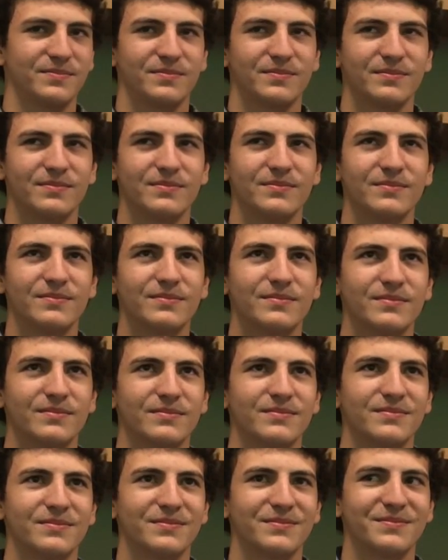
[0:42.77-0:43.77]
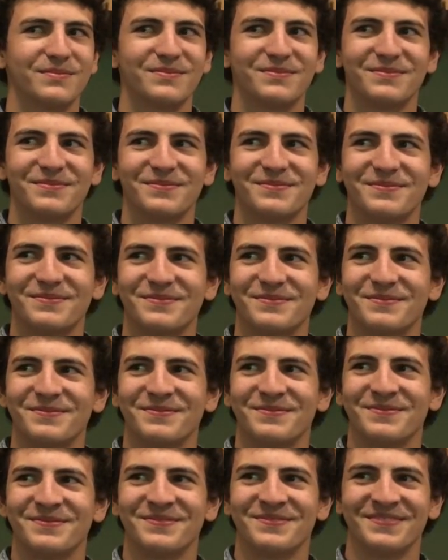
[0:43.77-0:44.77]

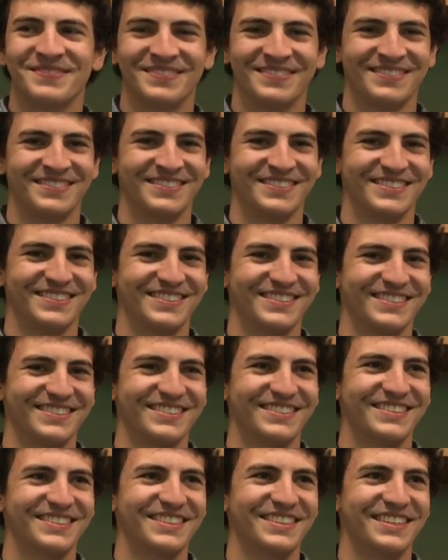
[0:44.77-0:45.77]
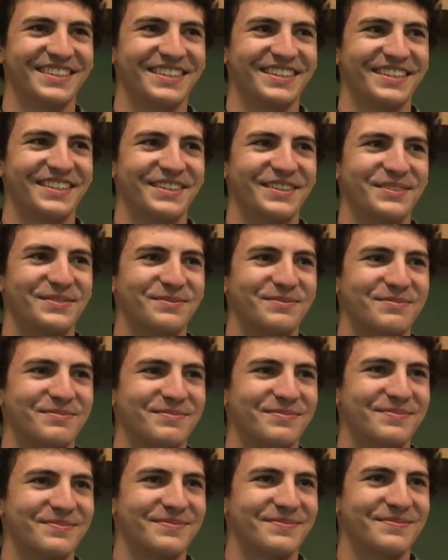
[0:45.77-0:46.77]

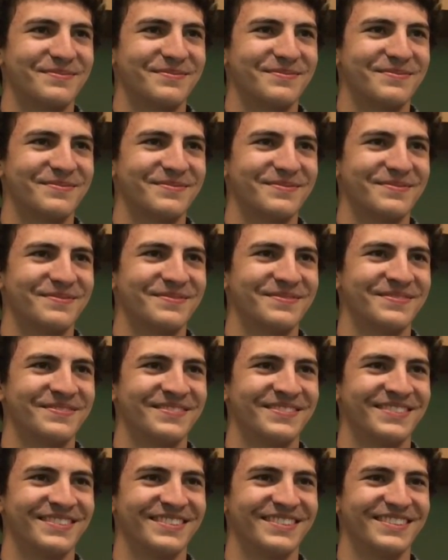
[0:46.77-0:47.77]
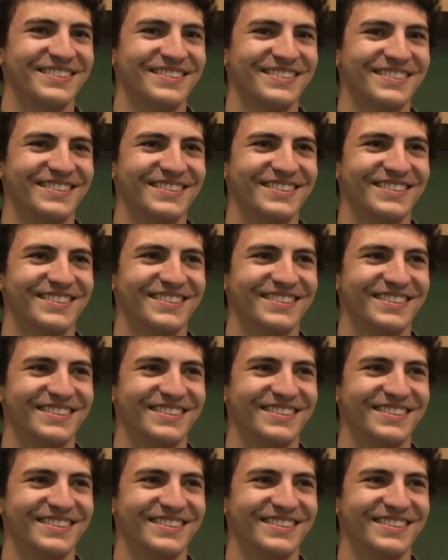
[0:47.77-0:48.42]
The person shown says nothing.